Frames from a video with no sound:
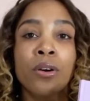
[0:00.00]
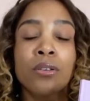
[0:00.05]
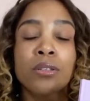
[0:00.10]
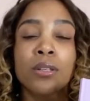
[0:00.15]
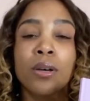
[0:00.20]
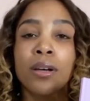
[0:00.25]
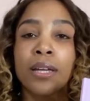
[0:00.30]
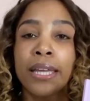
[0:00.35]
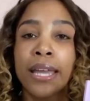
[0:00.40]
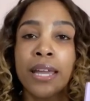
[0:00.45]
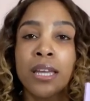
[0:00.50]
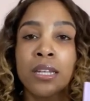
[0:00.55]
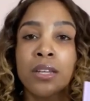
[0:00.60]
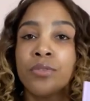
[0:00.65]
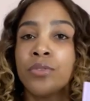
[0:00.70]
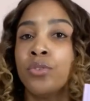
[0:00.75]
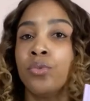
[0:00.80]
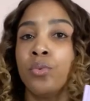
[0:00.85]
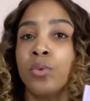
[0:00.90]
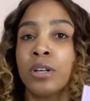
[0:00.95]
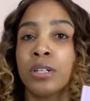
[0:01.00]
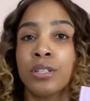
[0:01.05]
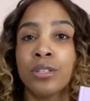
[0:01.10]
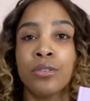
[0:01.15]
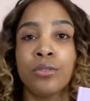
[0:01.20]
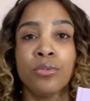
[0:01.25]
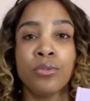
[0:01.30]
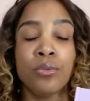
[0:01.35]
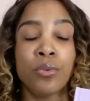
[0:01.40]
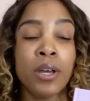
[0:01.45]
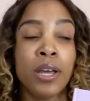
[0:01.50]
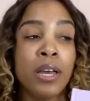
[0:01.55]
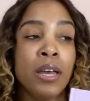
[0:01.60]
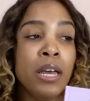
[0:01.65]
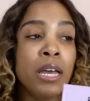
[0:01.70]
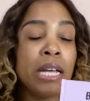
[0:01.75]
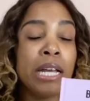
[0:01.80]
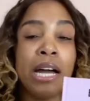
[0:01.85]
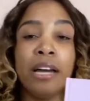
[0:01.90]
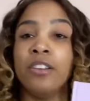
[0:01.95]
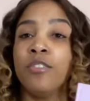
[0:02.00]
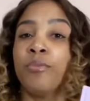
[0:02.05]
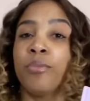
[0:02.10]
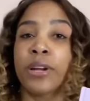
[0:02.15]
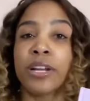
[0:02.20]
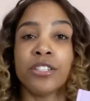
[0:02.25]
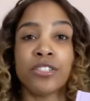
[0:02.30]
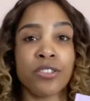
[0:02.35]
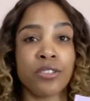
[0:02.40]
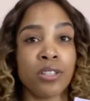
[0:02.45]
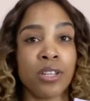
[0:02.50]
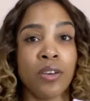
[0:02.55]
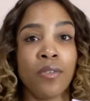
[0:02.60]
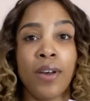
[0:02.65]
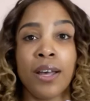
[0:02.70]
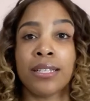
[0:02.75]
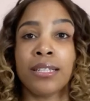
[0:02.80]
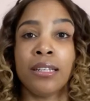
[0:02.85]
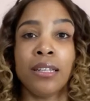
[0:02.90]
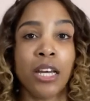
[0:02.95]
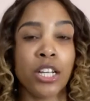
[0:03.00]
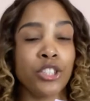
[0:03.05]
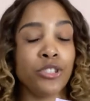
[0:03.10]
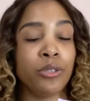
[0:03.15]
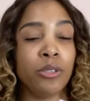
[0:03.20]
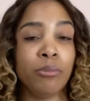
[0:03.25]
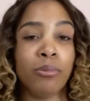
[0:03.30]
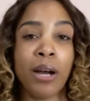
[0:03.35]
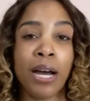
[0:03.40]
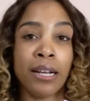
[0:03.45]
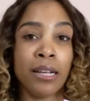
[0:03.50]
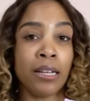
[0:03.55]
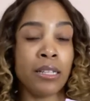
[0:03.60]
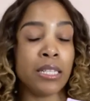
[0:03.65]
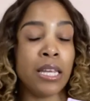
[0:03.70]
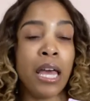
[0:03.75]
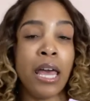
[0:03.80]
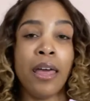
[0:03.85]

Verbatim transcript: So again, if you want to kind of brand yourself as a luxury product,